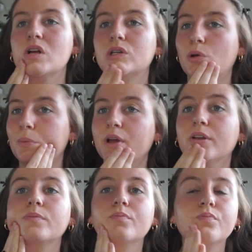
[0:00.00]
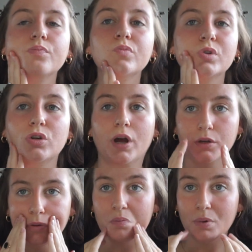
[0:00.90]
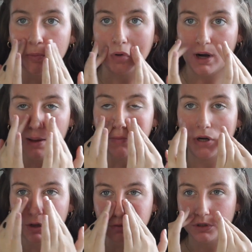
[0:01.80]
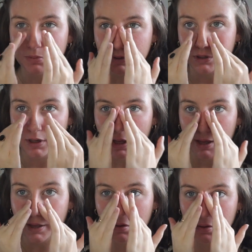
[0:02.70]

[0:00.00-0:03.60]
So I might try to do a bit more glam than I usually would today.